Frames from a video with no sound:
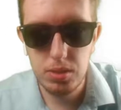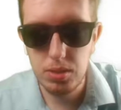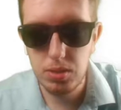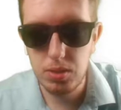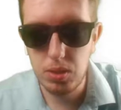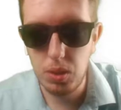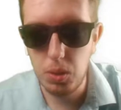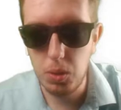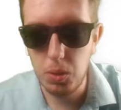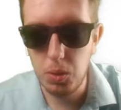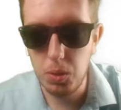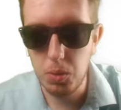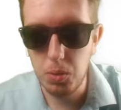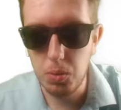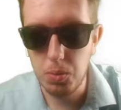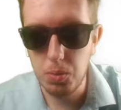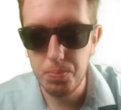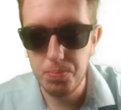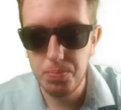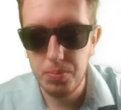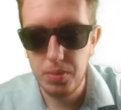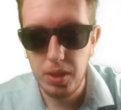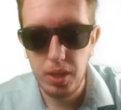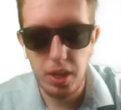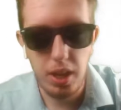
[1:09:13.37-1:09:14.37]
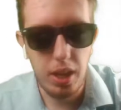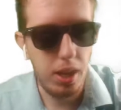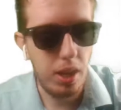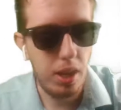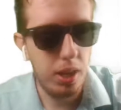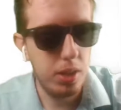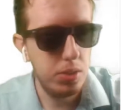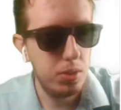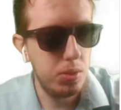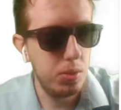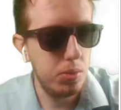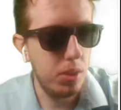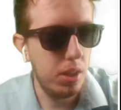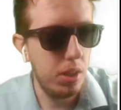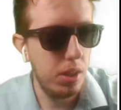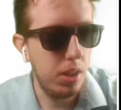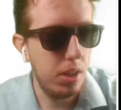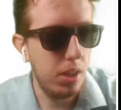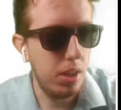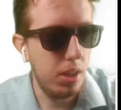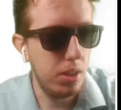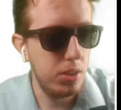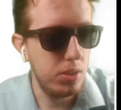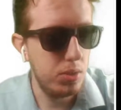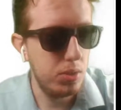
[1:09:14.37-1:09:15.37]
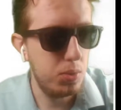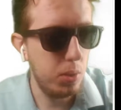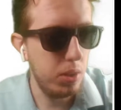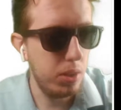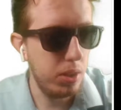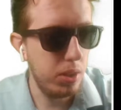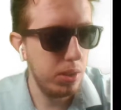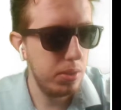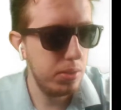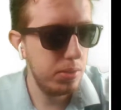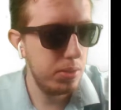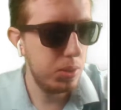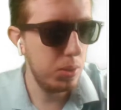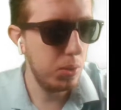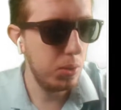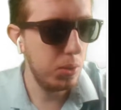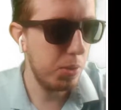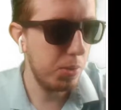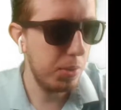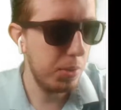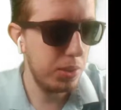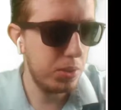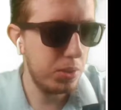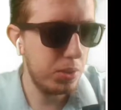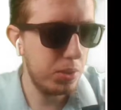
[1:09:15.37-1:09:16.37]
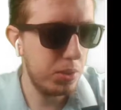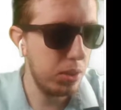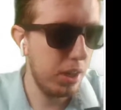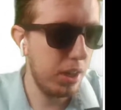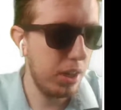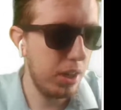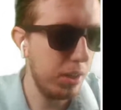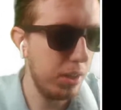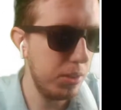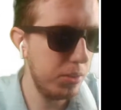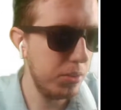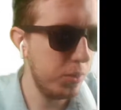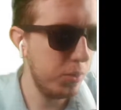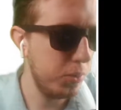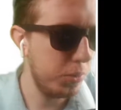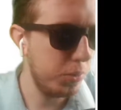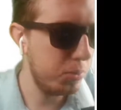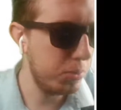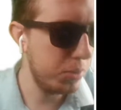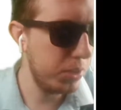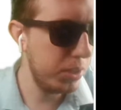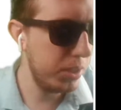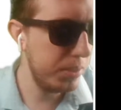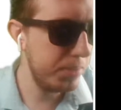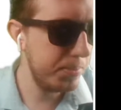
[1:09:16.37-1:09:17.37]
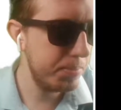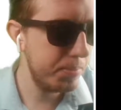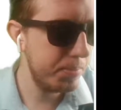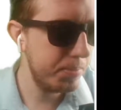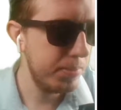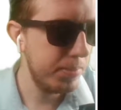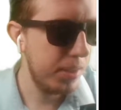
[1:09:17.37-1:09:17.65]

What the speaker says: So, and I also did it on Twitter. So go to my Twitter at Eldon Woodbury.